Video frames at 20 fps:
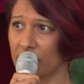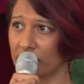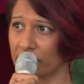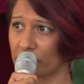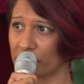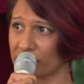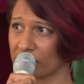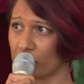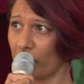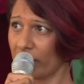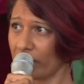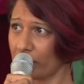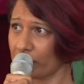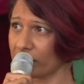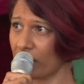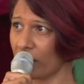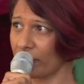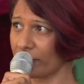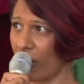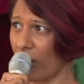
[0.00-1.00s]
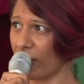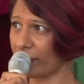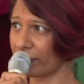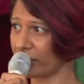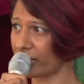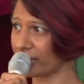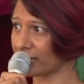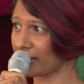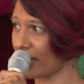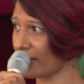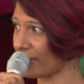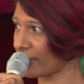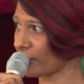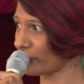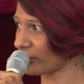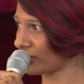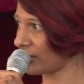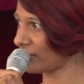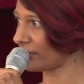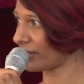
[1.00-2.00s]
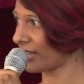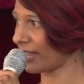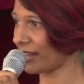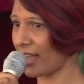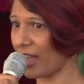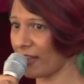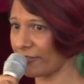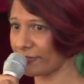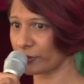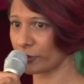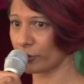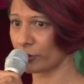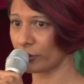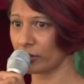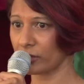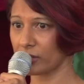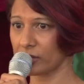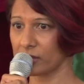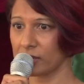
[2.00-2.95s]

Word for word: there's a way to resolve conflict, and they're in love again after.